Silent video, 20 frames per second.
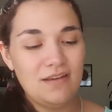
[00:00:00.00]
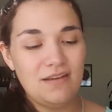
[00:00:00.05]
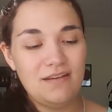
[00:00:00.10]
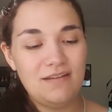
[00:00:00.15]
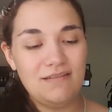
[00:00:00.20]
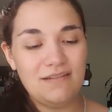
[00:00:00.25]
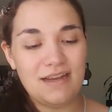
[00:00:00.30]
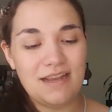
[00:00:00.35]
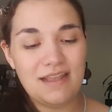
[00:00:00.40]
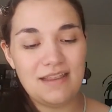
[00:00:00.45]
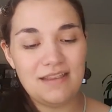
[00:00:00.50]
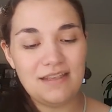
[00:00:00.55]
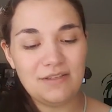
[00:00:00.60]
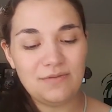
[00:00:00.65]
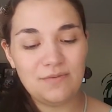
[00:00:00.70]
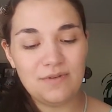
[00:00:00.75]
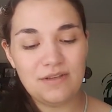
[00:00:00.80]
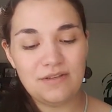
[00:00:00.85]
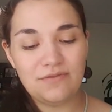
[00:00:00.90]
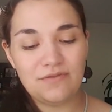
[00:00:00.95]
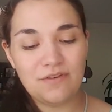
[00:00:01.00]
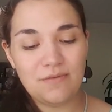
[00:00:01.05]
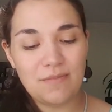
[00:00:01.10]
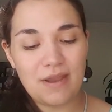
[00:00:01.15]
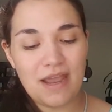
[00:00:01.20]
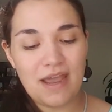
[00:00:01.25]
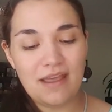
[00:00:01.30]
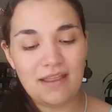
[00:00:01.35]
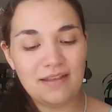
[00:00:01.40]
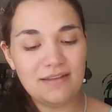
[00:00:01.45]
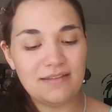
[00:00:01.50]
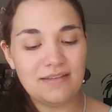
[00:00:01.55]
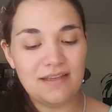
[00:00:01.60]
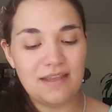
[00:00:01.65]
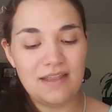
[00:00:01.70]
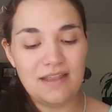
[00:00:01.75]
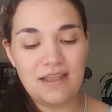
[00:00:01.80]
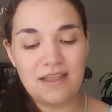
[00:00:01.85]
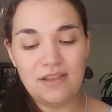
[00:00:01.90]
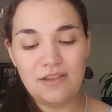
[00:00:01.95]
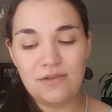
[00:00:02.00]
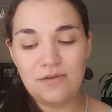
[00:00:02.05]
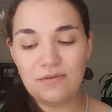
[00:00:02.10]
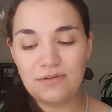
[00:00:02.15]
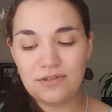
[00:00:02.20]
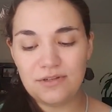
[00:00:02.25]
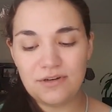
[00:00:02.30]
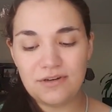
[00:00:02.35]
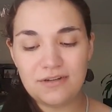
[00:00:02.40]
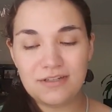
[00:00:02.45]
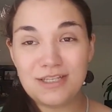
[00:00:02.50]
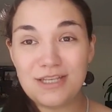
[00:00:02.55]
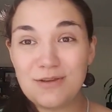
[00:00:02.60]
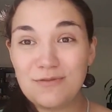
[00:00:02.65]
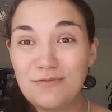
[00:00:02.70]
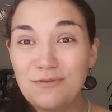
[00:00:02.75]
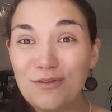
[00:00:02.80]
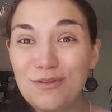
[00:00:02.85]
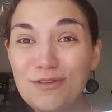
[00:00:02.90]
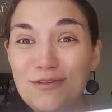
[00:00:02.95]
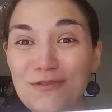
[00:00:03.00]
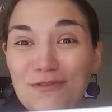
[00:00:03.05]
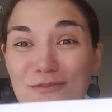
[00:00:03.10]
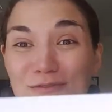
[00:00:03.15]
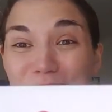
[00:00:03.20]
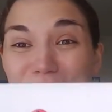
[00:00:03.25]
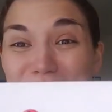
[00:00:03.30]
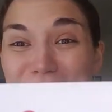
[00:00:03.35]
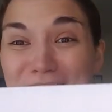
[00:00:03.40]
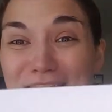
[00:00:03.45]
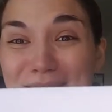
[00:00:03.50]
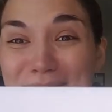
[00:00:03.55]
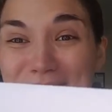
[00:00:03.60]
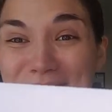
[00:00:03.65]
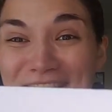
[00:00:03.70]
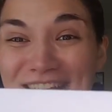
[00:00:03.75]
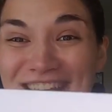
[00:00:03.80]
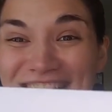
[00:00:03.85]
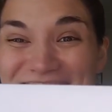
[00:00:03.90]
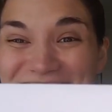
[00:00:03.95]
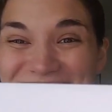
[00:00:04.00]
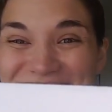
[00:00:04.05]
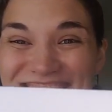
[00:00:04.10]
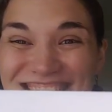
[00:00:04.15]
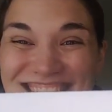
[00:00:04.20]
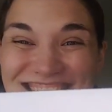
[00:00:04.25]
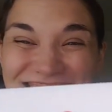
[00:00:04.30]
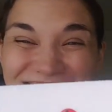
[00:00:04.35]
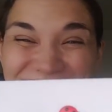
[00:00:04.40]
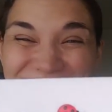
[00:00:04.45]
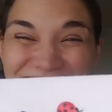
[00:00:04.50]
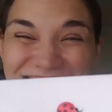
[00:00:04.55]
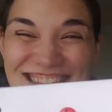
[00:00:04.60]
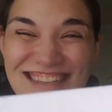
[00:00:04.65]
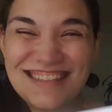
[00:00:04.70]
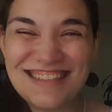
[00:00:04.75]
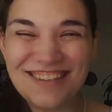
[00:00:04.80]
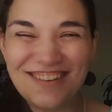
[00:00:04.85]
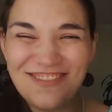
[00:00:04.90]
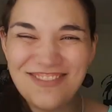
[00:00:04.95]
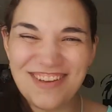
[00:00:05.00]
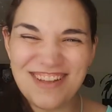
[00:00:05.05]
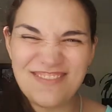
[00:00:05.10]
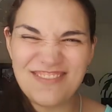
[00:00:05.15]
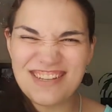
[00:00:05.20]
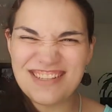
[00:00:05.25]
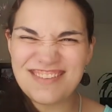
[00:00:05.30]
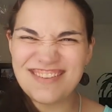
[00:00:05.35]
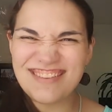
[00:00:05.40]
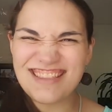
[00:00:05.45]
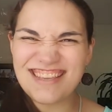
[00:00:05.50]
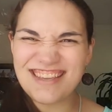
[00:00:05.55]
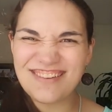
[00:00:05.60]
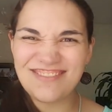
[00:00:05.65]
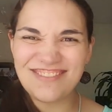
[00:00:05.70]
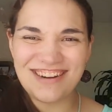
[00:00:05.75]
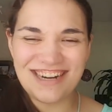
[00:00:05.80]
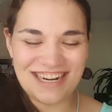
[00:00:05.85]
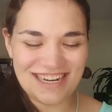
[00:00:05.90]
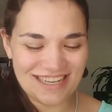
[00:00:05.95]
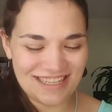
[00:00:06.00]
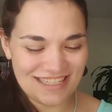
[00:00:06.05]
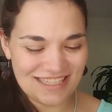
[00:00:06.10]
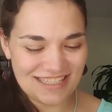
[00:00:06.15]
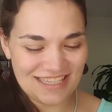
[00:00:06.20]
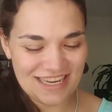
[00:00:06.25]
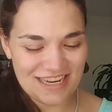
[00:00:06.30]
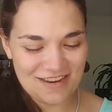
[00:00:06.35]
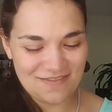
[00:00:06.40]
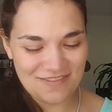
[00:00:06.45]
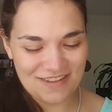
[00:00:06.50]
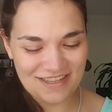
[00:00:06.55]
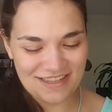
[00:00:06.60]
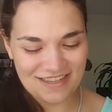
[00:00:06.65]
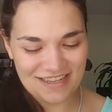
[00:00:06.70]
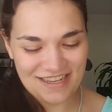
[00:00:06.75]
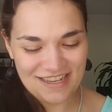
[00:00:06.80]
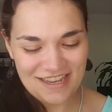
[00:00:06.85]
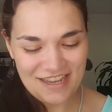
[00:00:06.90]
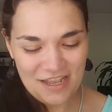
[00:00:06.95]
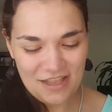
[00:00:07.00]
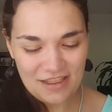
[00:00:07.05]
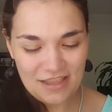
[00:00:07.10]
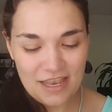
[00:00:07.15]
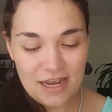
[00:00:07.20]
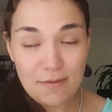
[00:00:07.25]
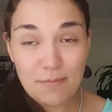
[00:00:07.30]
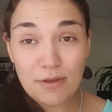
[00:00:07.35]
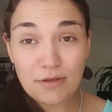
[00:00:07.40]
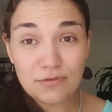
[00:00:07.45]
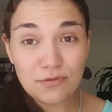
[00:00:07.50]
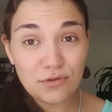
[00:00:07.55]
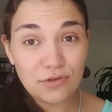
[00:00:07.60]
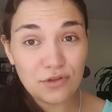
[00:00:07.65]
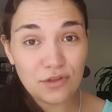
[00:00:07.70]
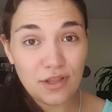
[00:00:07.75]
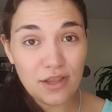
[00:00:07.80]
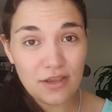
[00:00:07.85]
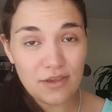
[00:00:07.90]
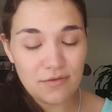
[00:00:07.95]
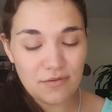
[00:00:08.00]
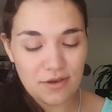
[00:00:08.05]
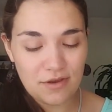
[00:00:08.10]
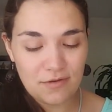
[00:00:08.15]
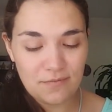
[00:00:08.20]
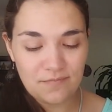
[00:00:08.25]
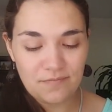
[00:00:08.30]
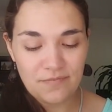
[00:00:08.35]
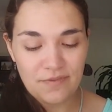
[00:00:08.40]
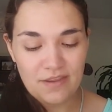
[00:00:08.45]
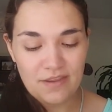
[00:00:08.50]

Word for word: All right, and this one is from Allison in New Jersey, full of ladybugs. Oh, that's so fun. It makes me think of miraculous ladybug. Ladybugs are good luck, you know.